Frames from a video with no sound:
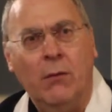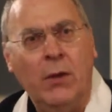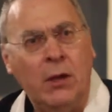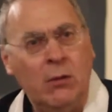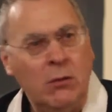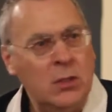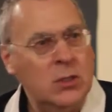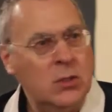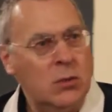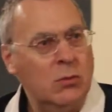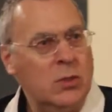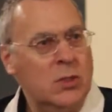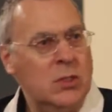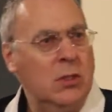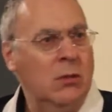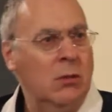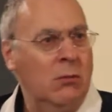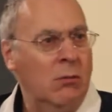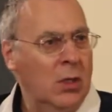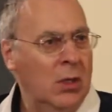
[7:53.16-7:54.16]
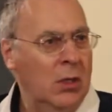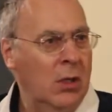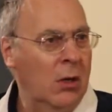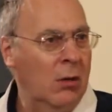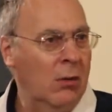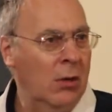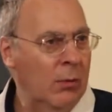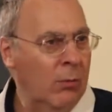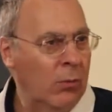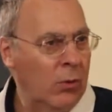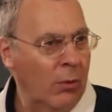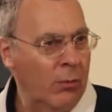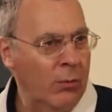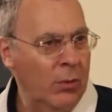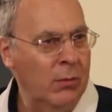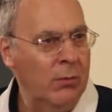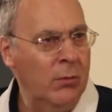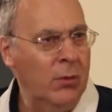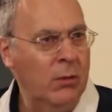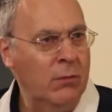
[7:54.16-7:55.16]
There is also the recurring
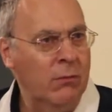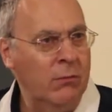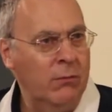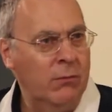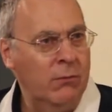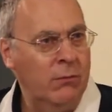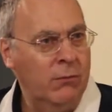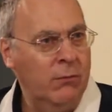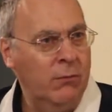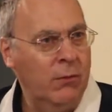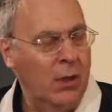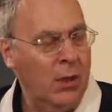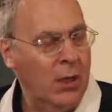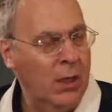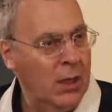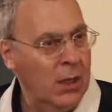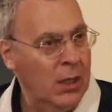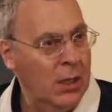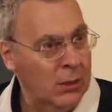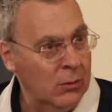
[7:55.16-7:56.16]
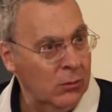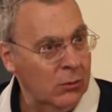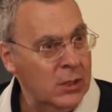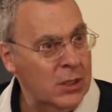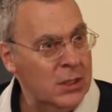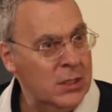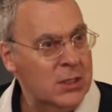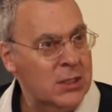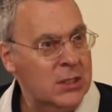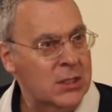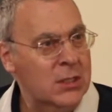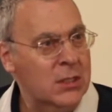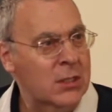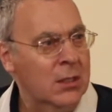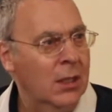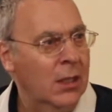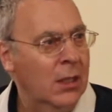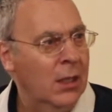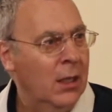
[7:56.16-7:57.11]
problem of illness